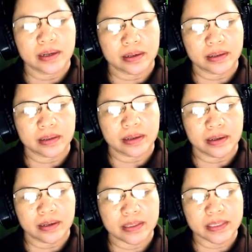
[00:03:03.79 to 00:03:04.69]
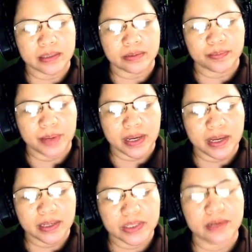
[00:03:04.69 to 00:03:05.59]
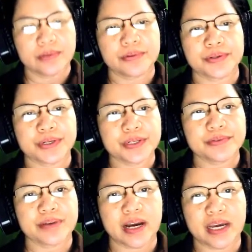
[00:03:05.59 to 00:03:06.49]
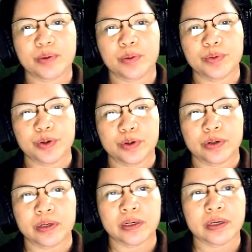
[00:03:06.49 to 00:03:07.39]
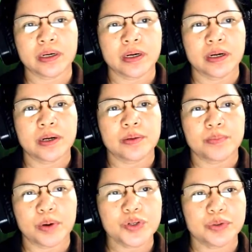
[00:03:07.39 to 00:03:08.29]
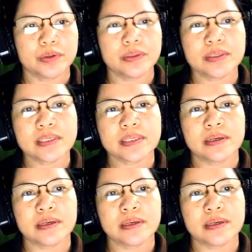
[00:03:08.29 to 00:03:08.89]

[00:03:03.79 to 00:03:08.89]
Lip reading: that is on page 35 of your modules,